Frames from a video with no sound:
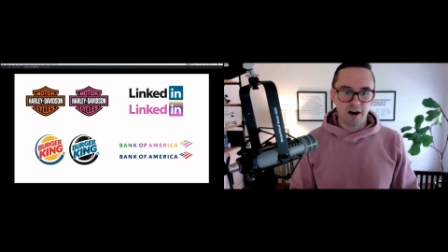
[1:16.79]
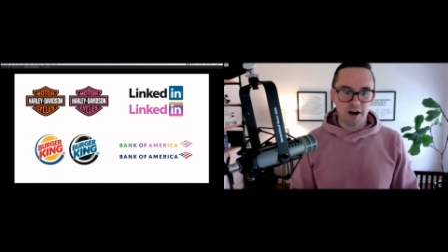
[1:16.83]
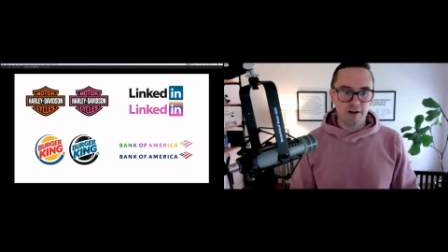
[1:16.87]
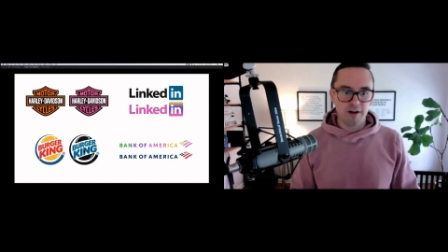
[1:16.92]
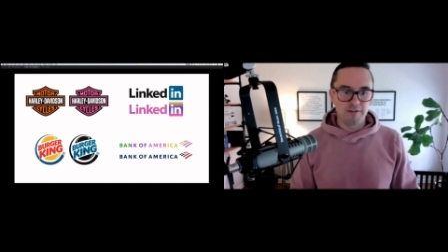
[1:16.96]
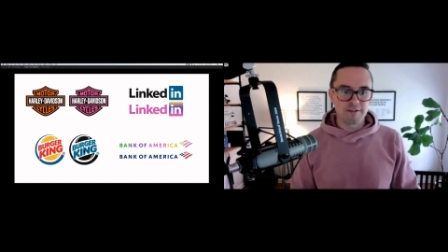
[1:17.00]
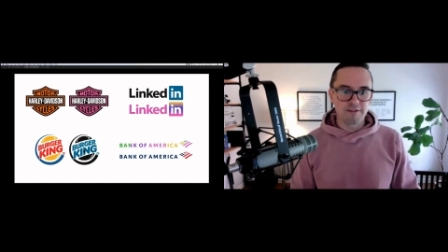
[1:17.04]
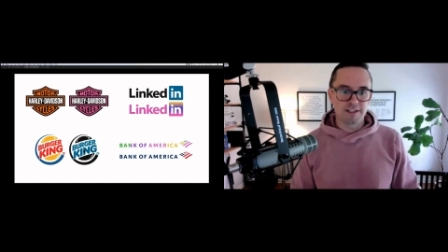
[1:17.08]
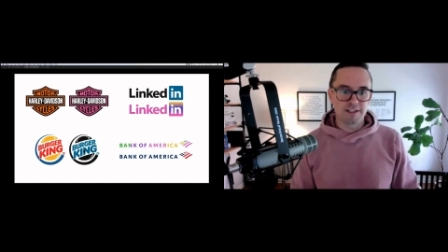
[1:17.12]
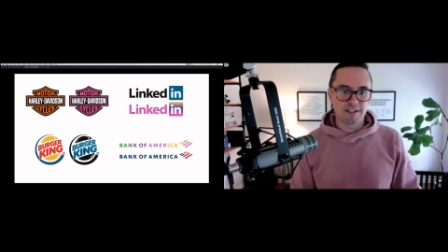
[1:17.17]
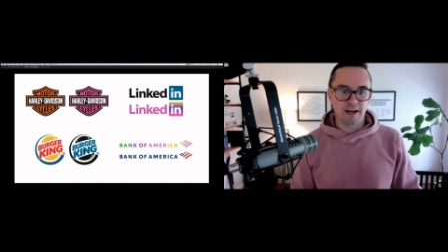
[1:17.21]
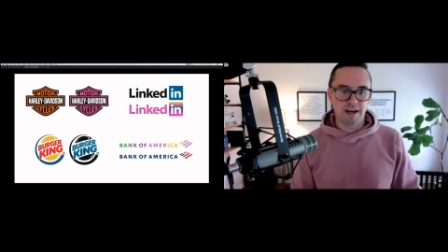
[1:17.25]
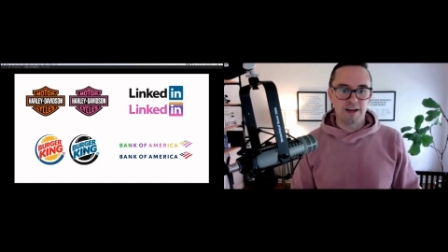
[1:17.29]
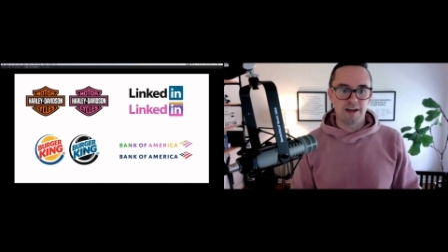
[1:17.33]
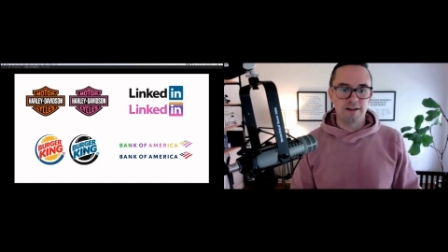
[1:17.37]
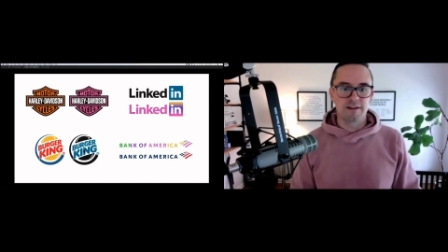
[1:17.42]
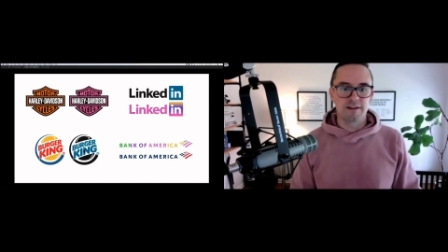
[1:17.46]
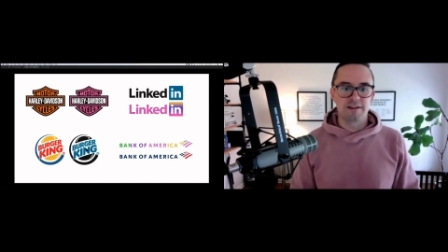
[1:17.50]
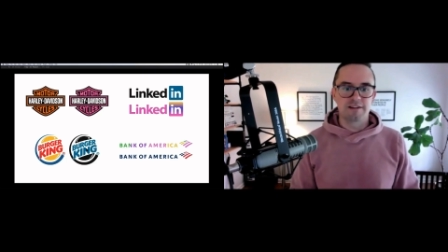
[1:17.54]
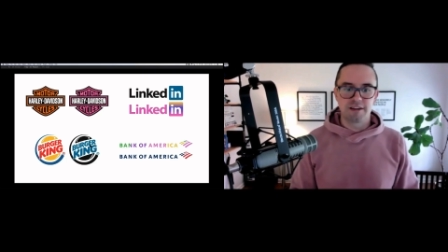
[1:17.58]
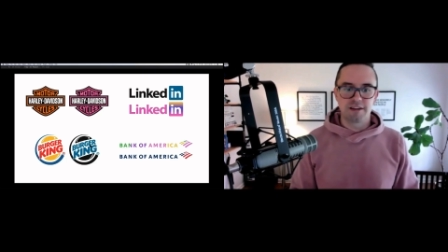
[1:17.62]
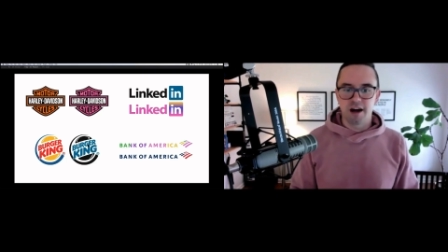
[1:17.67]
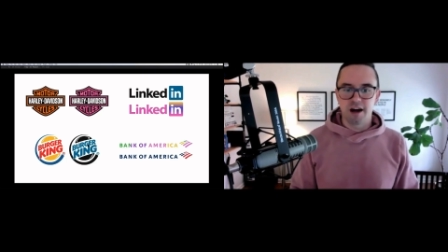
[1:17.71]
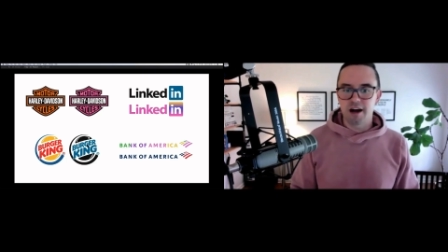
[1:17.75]
All of a
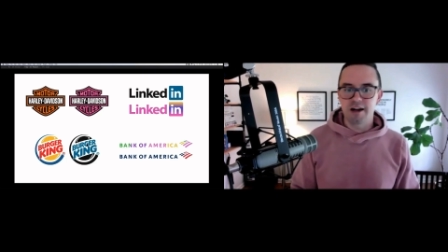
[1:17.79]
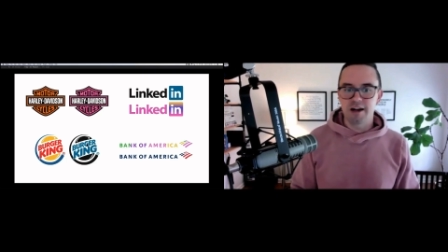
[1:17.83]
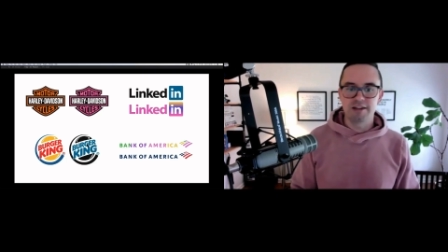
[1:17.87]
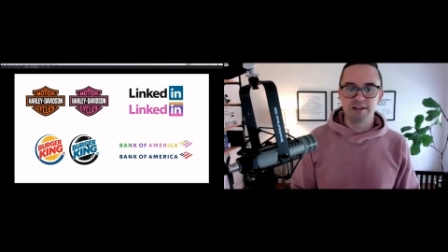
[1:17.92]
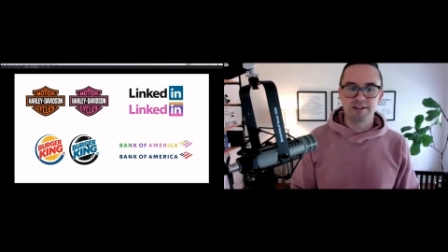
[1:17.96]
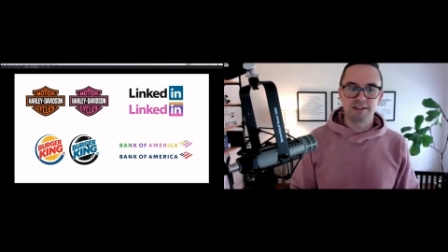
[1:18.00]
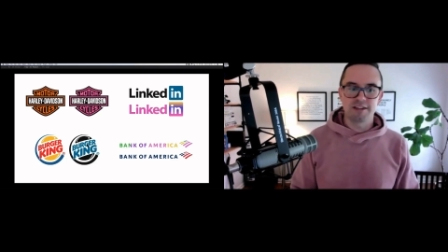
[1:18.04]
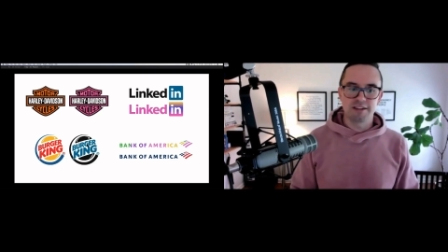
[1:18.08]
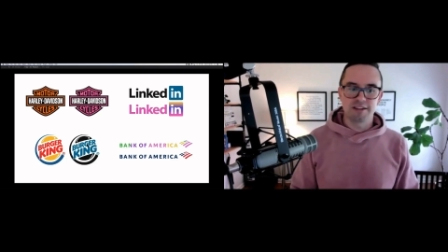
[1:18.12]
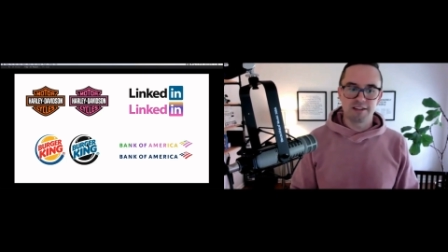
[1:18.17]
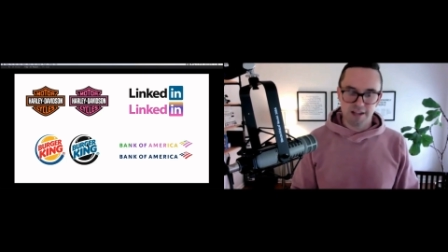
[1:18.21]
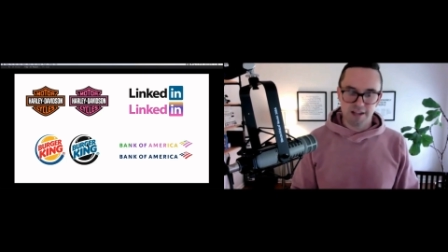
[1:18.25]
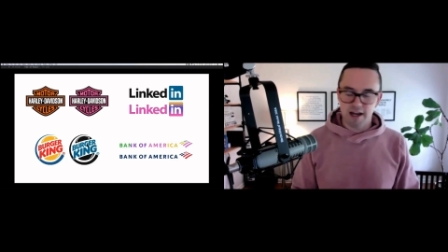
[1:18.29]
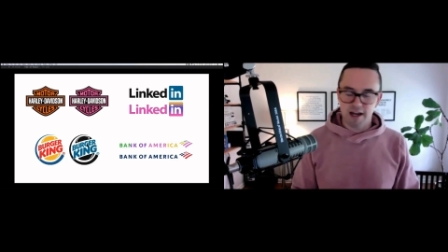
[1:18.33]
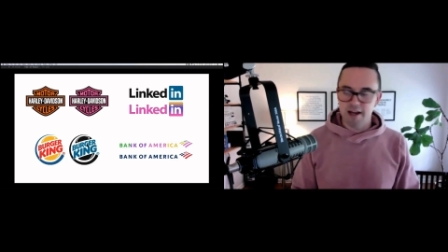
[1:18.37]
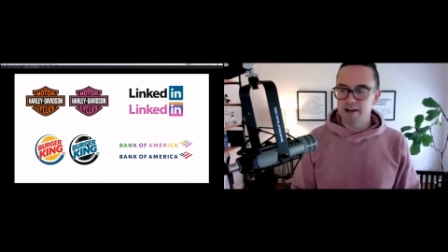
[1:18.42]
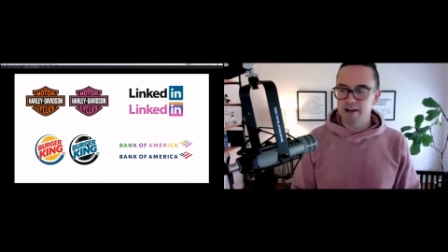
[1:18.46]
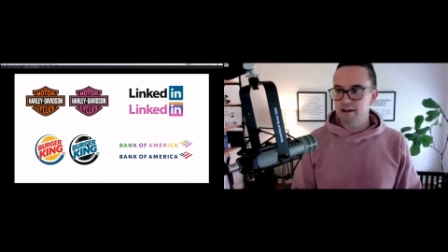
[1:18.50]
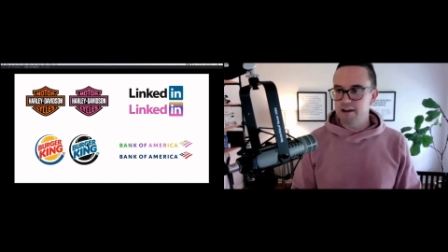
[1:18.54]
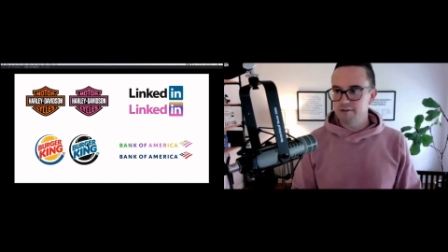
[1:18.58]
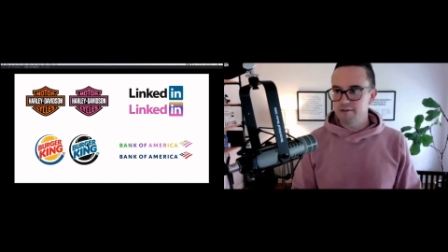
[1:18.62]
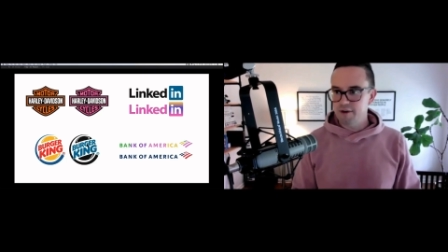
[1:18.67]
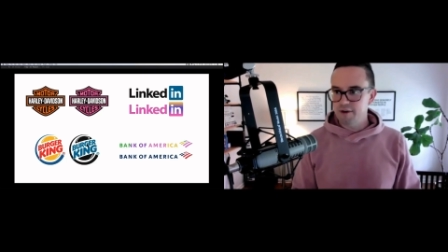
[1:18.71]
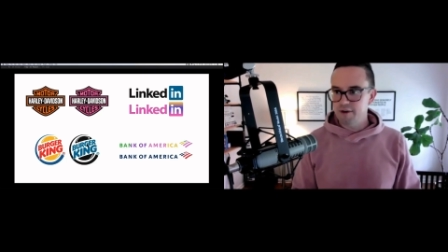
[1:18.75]
sudden, it's not as
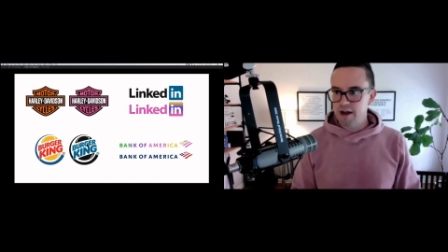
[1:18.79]
exciting,